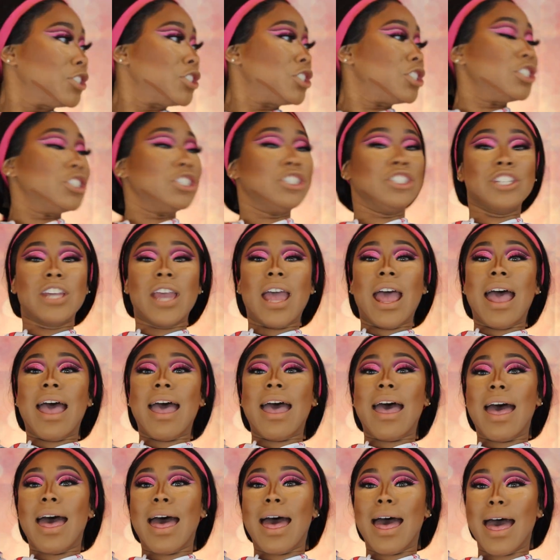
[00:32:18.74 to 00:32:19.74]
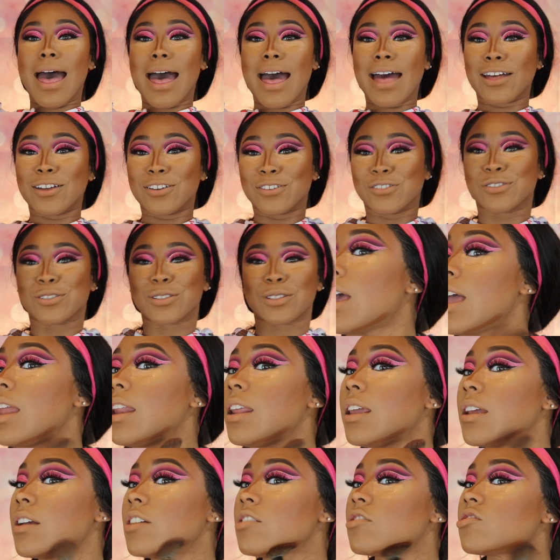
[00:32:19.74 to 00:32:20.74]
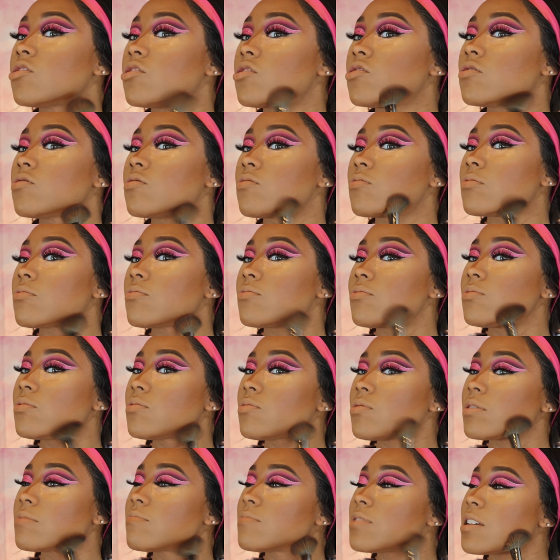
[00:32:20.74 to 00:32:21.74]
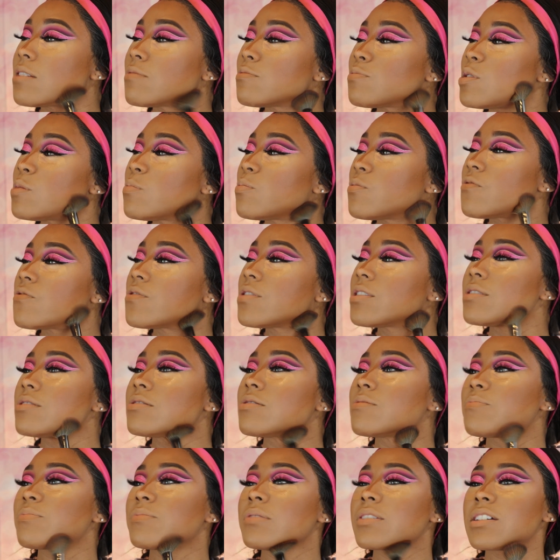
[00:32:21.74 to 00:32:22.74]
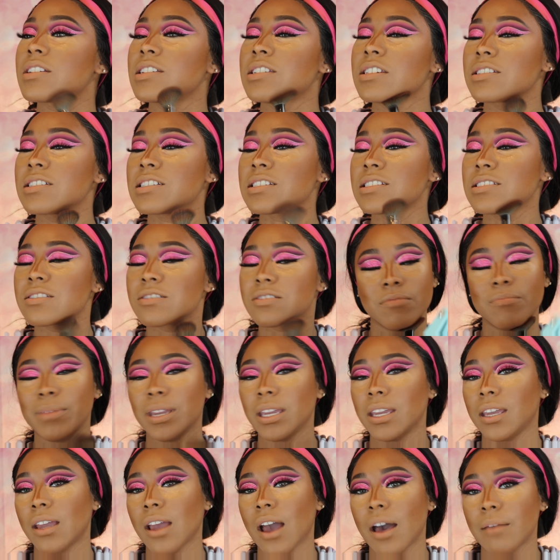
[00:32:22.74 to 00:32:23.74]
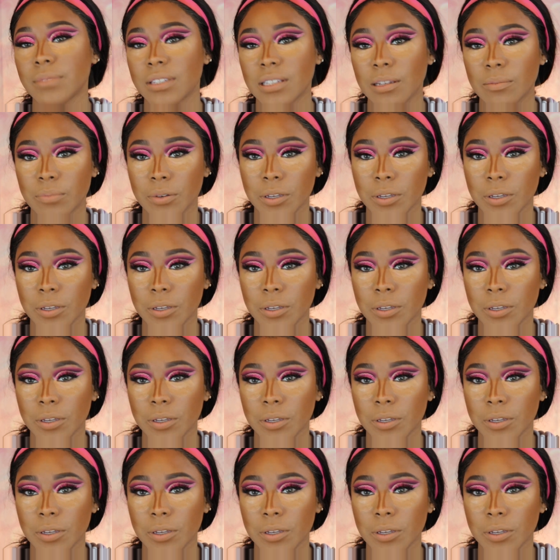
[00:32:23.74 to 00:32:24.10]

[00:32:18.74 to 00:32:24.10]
shells. And here too. Ooh, sometimes people forget to blend this. Me, I'm some